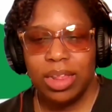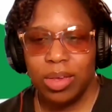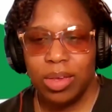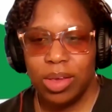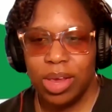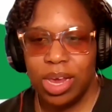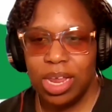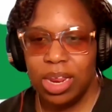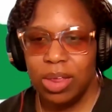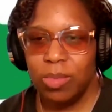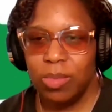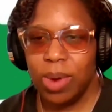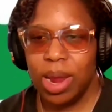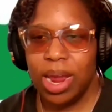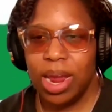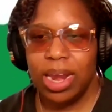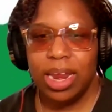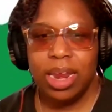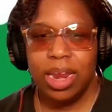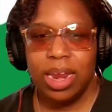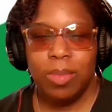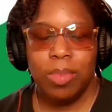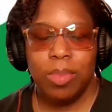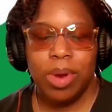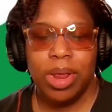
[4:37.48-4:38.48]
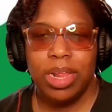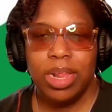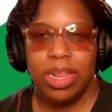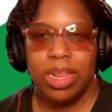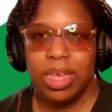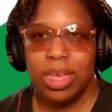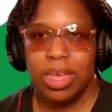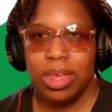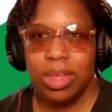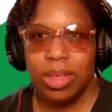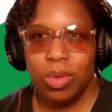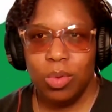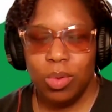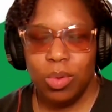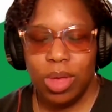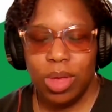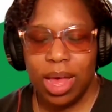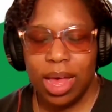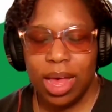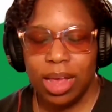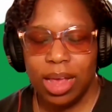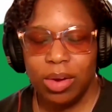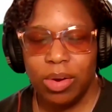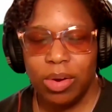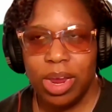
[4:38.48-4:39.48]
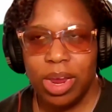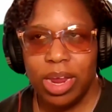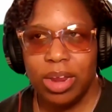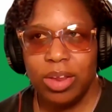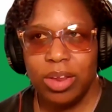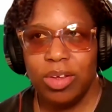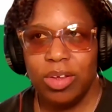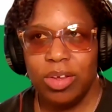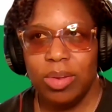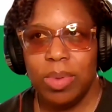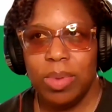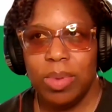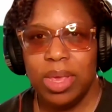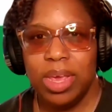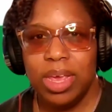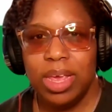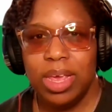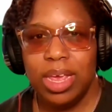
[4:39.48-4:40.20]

so eating right and embracing who God created you to be in